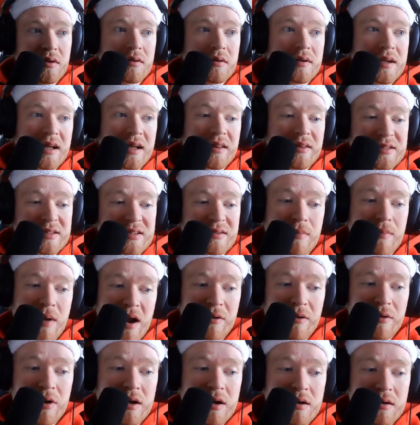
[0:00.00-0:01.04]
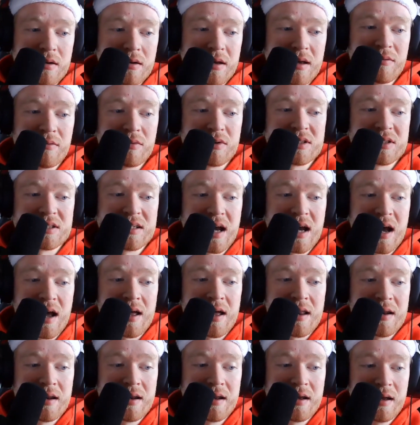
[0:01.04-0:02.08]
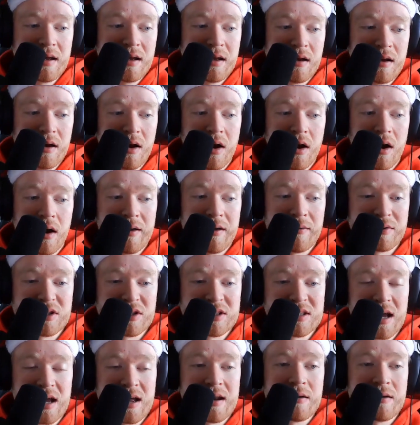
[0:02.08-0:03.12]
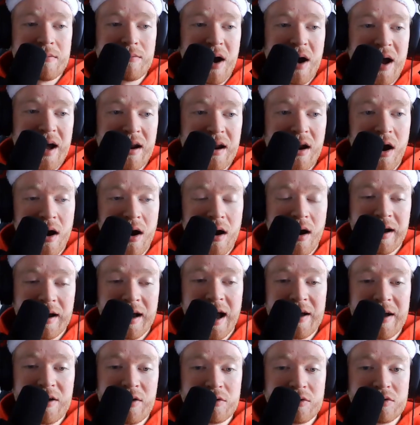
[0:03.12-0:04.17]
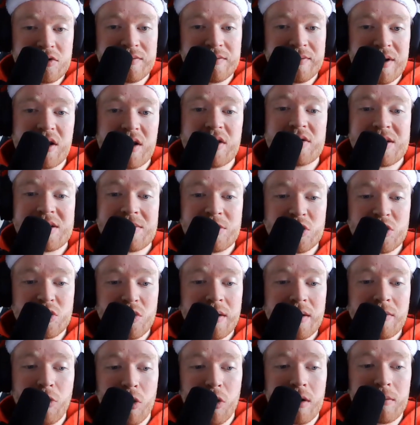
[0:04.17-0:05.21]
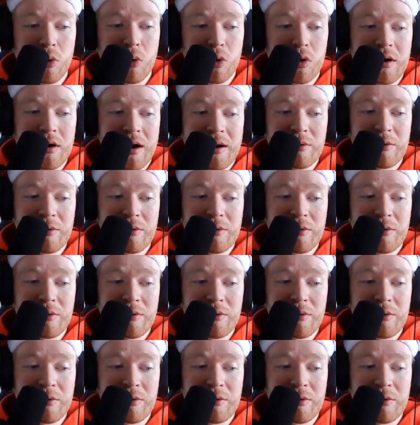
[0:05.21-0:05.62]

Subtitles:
Nicholas of Myra. It was done by a guy whose videos I'm enjoying more and more.